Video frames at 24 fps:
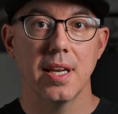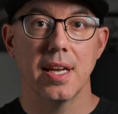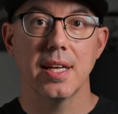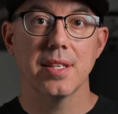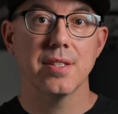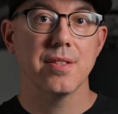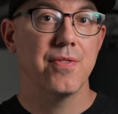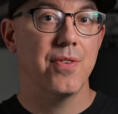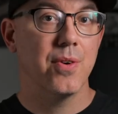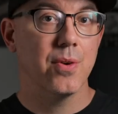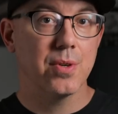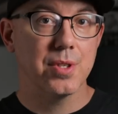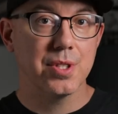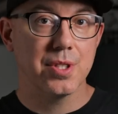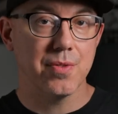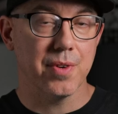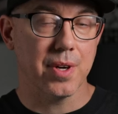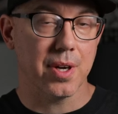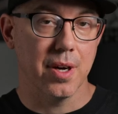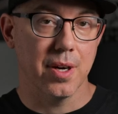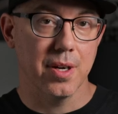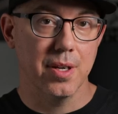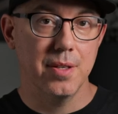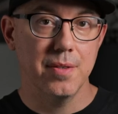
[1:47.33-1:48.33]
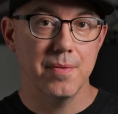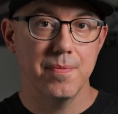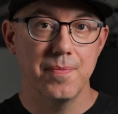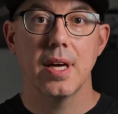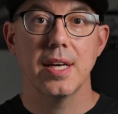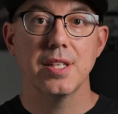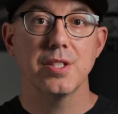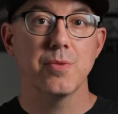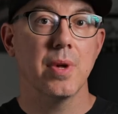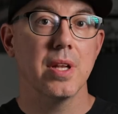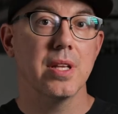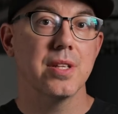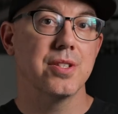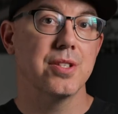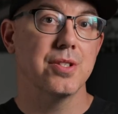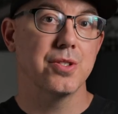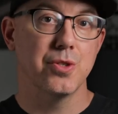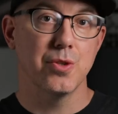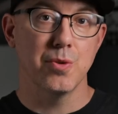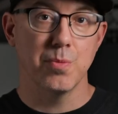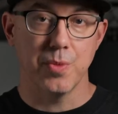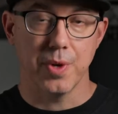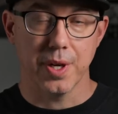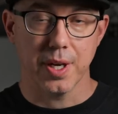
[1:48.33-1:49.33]
it has a focus ring on it, as well as the
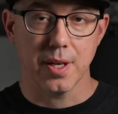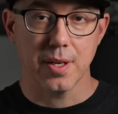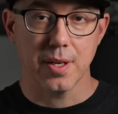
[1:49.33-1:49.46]
zoom ring.